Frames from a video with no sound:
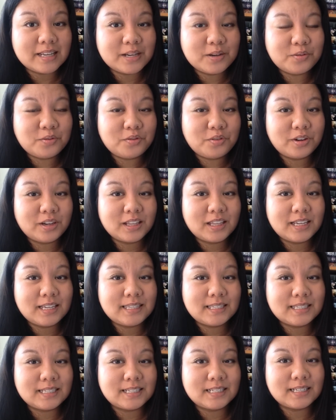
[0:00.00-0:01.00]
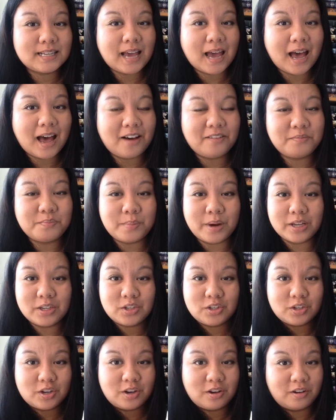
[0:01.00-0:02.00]
It really didn't have
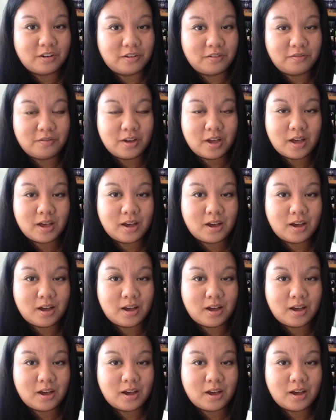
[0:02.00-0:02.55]
much of